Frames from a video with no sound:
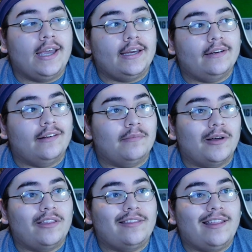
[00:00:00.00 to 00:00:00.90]
And um,
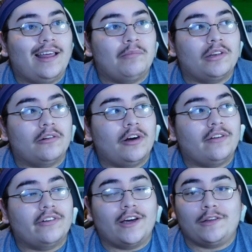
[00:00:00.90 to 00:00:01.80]
other than that, I'm so
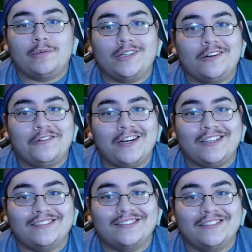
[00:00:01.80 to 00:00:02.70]
ready for next week
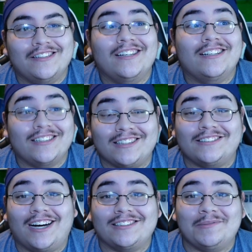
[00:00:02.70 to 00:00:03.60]
already. So, again,
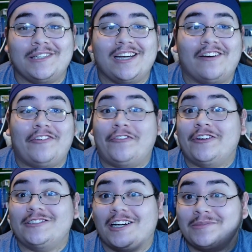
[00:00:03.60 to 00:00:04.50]
talk to me. Uh, feel
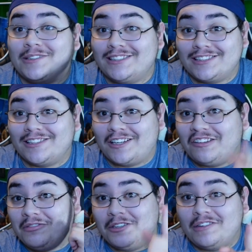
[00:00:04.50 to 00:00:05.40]
free to talk to me on TikTok
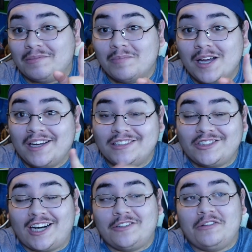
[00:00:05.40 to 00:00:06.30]
because we do some,
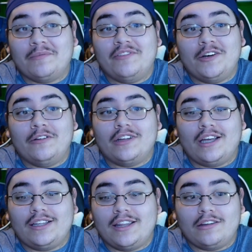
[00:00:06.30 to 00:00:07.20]
try to do some videos
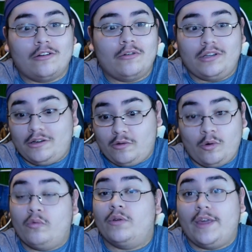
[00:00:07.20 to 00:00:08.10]
like this
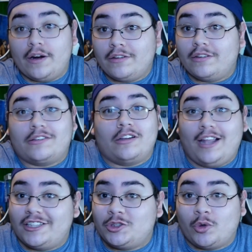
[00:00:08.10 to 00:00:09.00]
over there. It's a
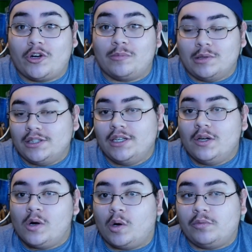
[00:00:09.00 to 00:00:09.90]
lot shorter, but
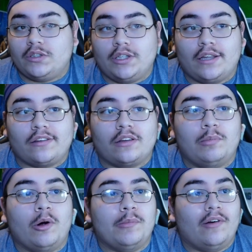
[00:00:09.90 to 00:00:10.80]
hopefully you guys will
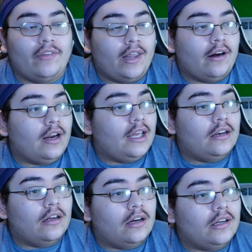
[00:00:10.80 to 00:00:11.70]
support me over there.
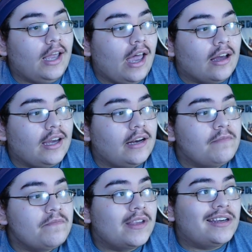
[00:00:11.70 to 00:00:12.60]
And uh, yeah,
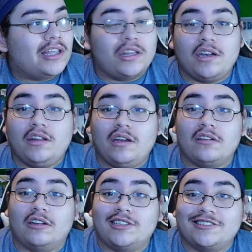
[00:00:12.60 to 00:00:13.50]
again, guess that's it.
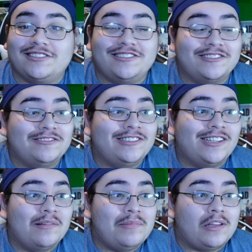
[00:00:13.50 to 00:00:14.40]
So I'll talk to you soon.
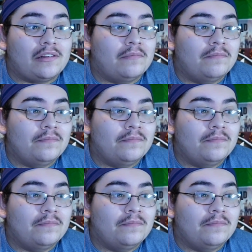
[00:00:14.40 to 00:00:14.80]
Peace.